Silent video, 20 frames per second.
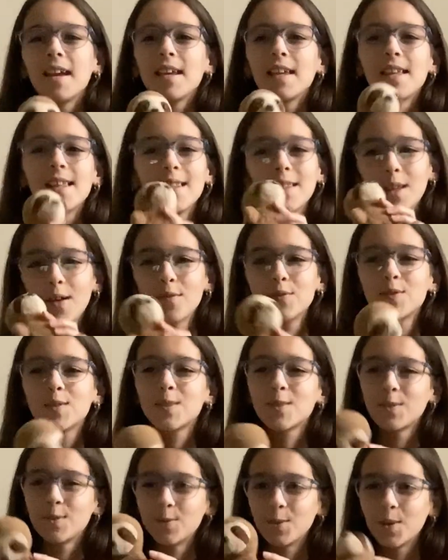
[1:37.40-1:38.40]
he loves
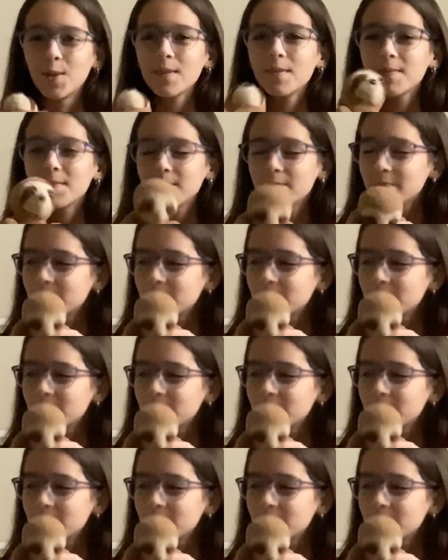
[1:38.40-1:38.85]
school.